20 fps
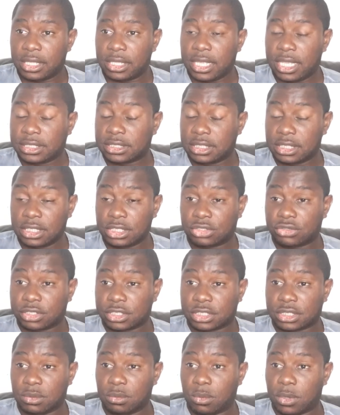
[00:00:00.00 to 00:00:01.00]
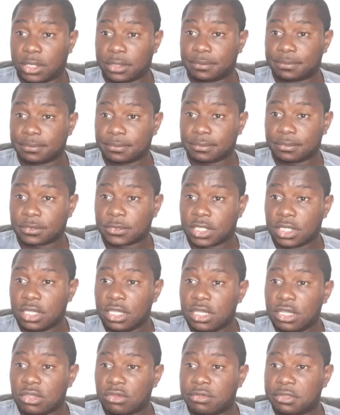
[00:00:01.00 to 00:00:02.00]
That's an interesting one.
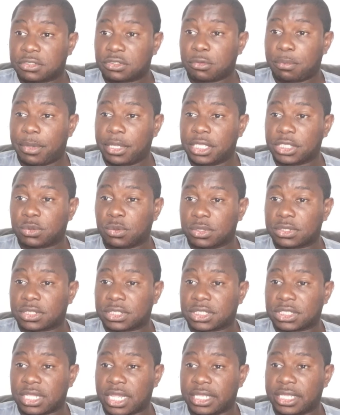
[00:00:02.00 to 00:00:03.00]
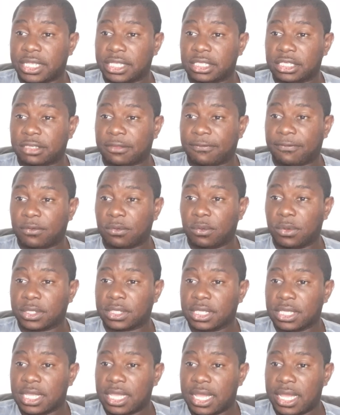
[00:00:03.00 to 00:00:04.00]
Crystal Palace want to sign English
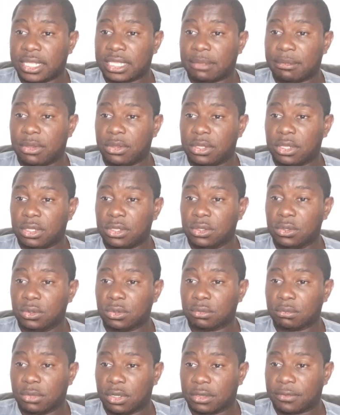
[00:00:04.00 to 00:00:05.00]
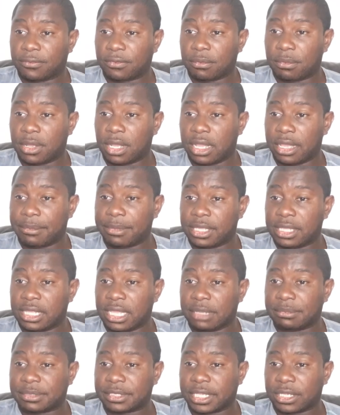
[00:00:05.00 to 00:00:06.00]
forward Ademola Lookman from IB
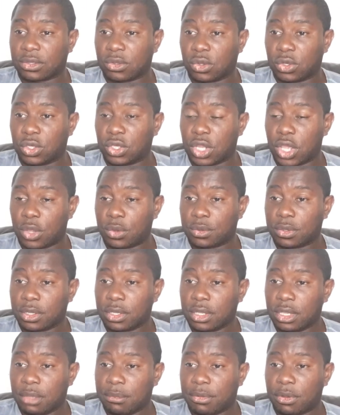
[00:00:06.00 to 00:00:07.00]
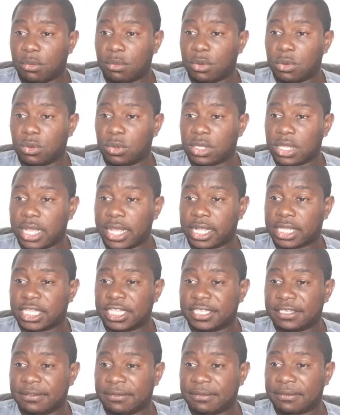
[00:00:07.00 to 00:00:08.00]
Leipzig on loan, but will
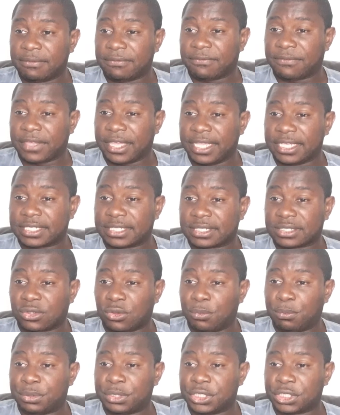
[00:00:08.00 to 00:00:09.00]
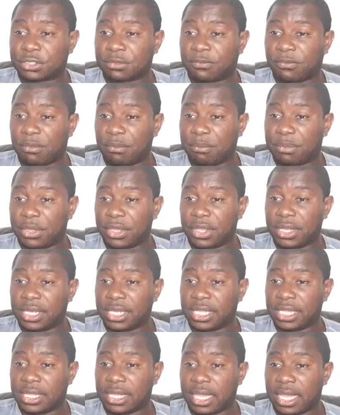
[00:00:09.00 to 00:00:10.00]
likely face competition from
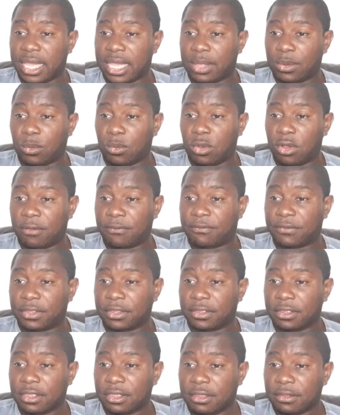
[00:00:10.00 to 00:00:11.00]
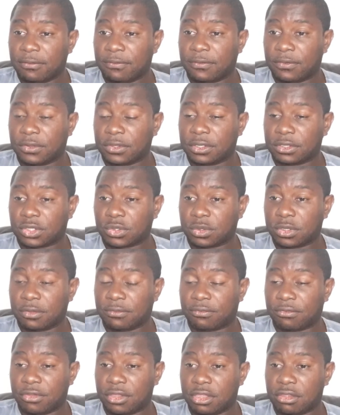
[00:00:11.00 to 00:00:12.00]
Burnley and Watford for the
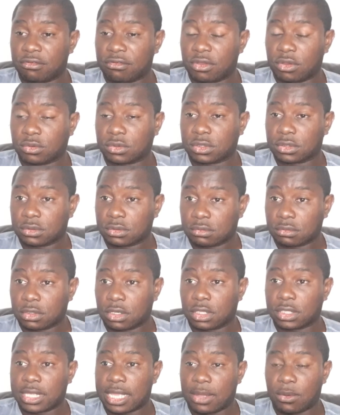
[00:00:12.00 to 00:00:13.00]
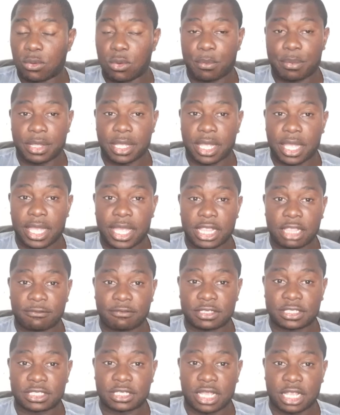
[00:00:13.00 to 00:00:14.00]
23-year-old. Well, that will be a hell
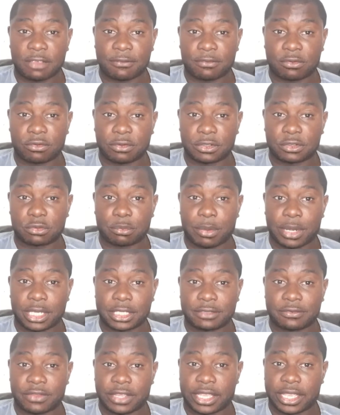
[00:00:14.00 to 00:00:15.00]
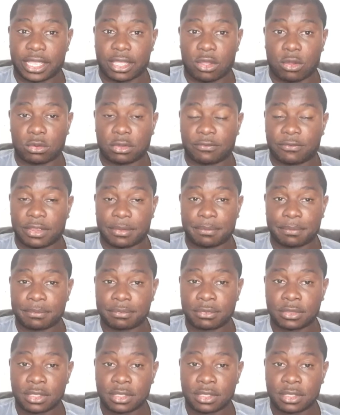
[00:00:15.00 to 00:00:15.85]
of a signing for Crystal Palace if they get hold of him.